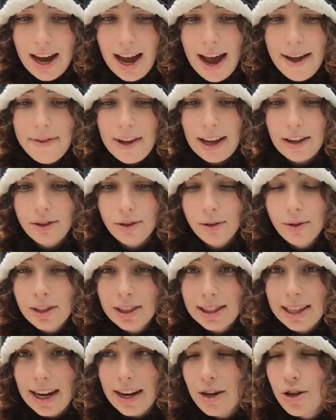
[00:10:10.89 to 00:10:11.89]
and that loose
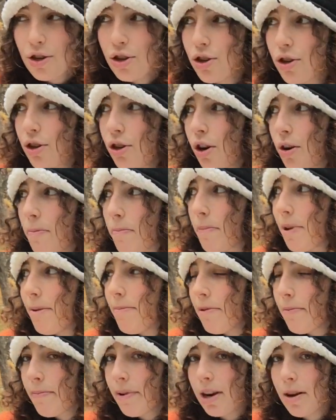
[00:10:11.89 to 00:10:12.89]
sketch,
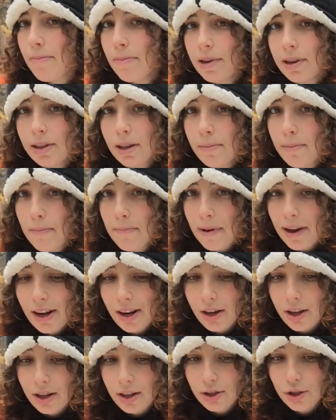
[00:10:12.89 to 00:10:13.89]
maybe might have been a little bit
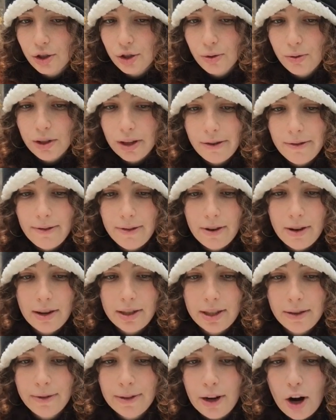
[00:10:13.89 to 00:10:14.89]
better suited for a
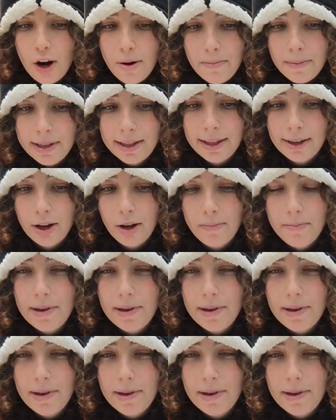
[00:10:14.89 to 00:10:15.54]
different art material,